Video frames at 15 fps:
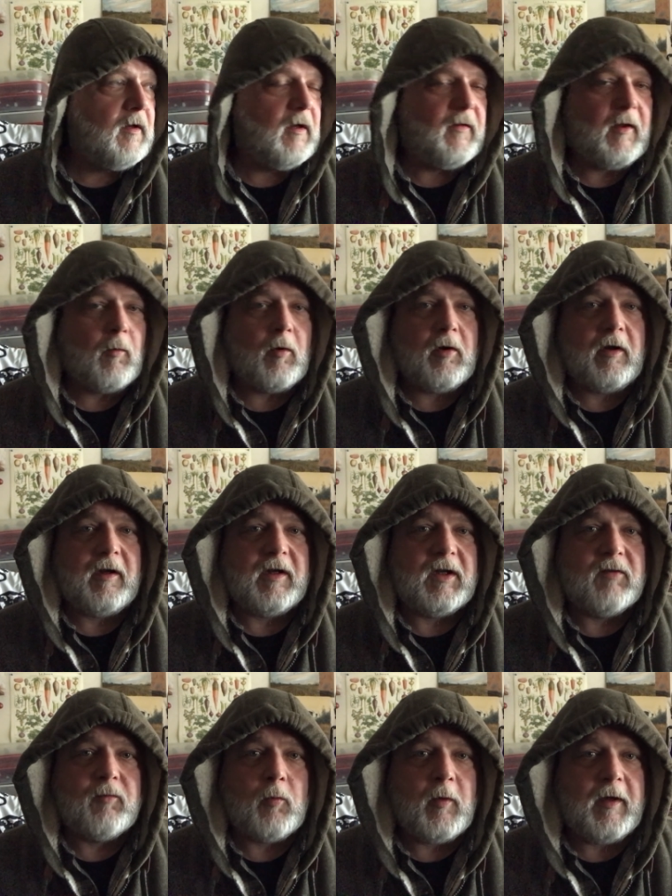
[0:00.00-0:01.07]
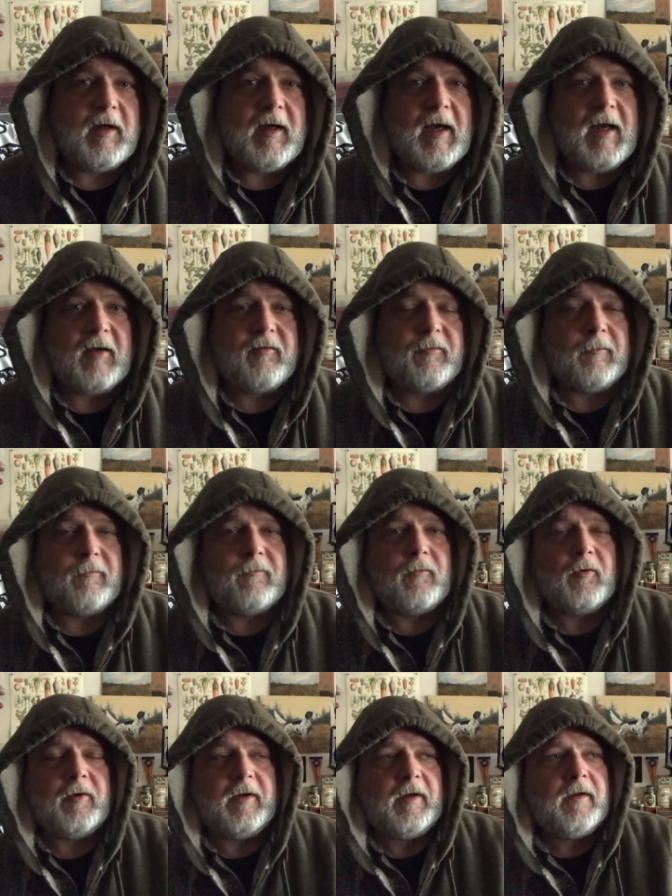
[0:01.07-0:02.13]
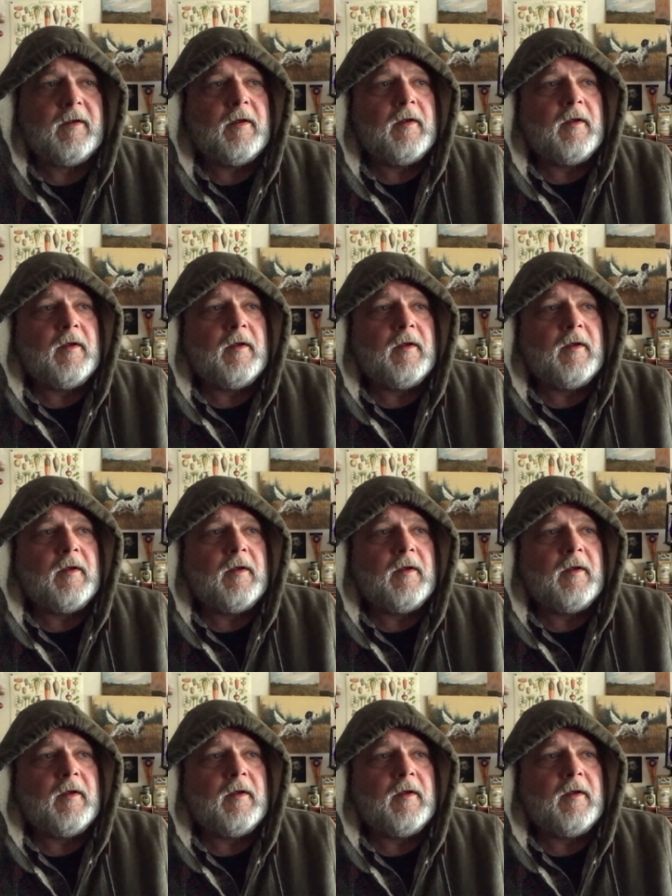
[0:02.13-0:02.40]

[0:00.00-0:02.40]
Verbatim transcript: Uh, they weren't going to give away gas for free.